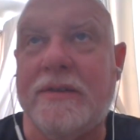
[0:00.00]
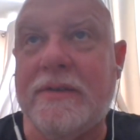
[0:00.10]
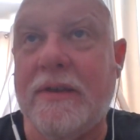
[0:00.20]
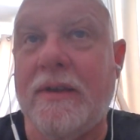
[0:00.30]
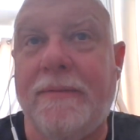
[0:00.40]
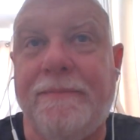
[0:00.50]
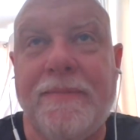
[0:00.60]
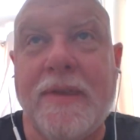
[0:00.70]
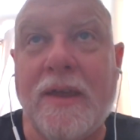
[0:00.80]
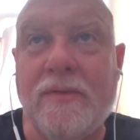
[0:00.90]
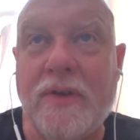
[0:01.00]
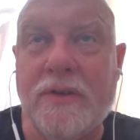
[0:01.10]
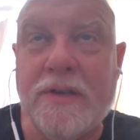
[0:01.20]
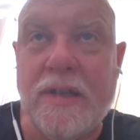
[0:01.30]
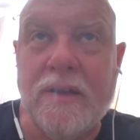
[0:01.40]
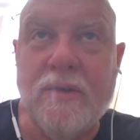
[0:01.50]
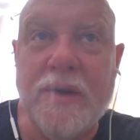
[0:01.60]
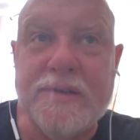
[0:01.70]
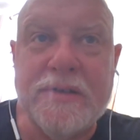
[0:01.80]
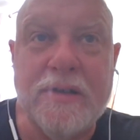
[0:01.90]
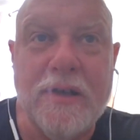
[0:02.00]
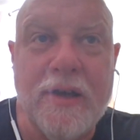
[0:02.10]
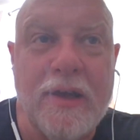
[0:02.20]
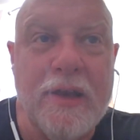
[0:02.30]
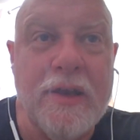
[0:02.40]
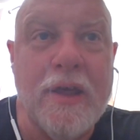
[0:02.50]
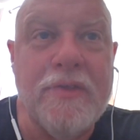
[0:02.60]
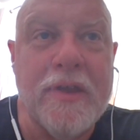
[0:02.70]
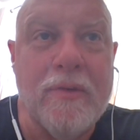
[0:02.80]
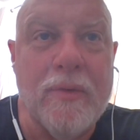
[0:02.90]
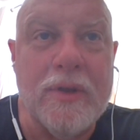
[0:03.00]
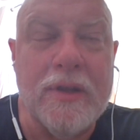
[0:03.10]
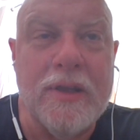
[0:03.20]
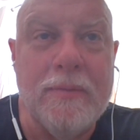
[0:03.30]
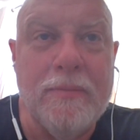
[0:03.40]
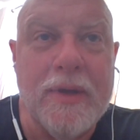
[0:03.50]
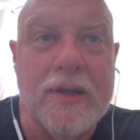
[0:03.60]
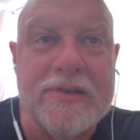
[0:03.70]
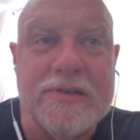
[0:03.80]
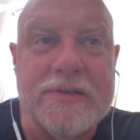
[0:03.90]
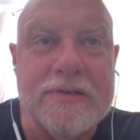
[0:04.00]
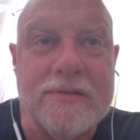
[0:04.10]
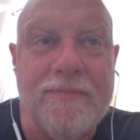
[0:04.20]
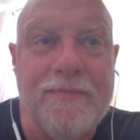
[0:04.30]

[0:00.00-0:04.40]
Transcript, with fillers: a uh, kind of irritating question. Uh, nothing really, because